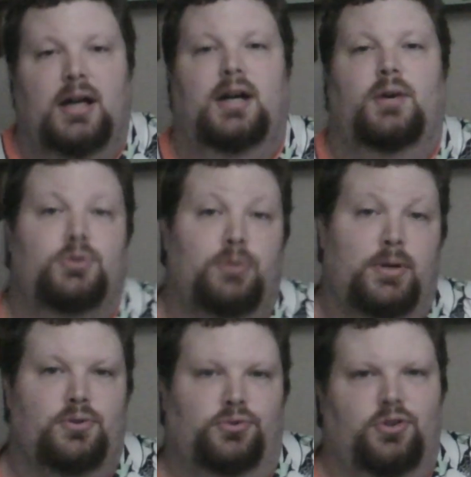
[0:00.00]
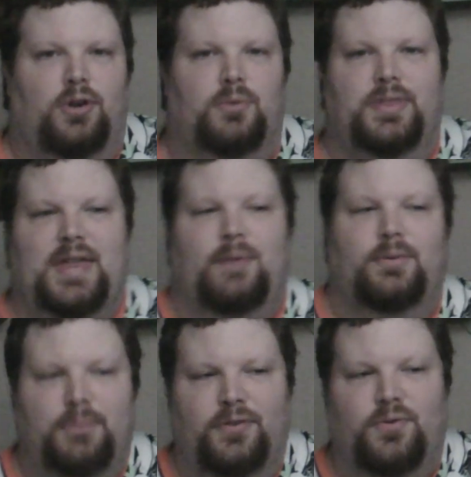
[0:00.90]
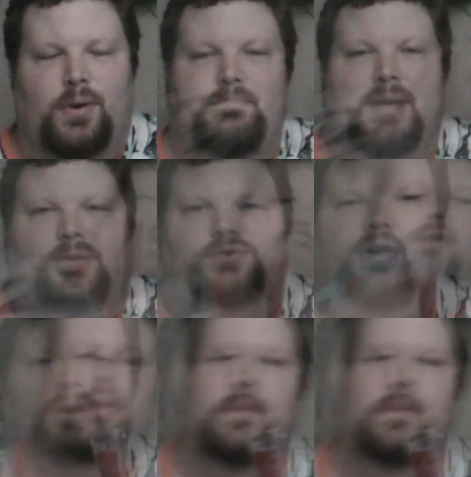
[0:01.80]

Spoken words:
Which we're actually going to start with that one before it melts.